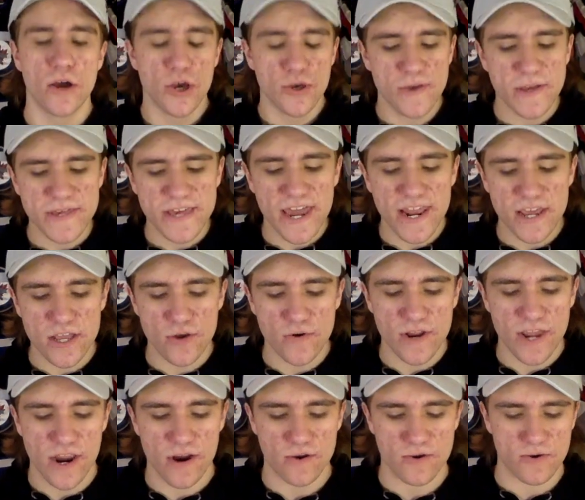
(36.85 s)
So let's get into it
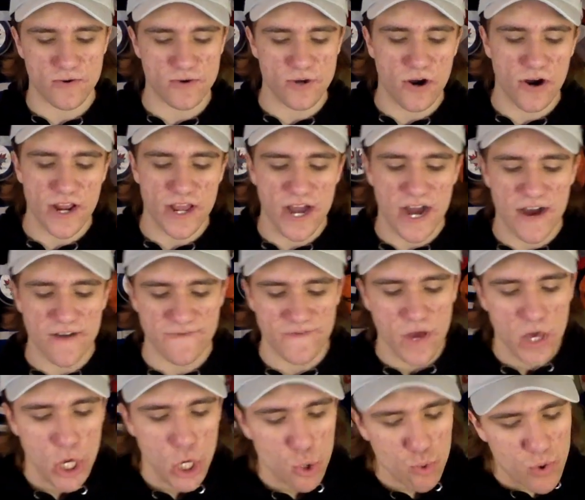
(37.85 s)
here. So starting off
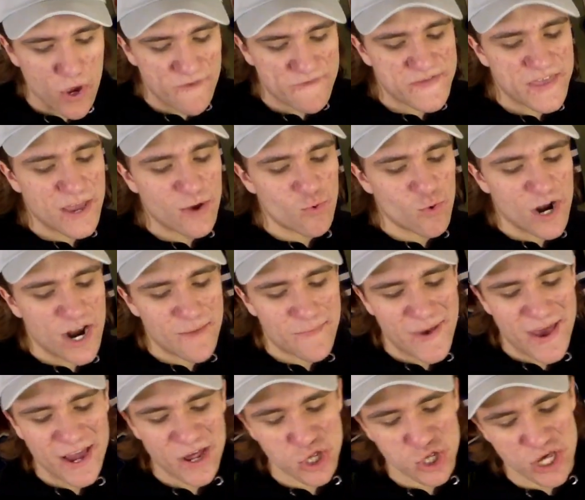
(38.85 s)
with the
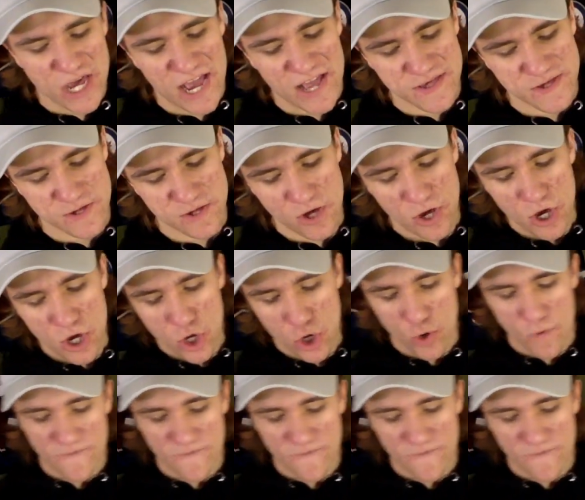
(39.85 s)
Winnipeg Jets, who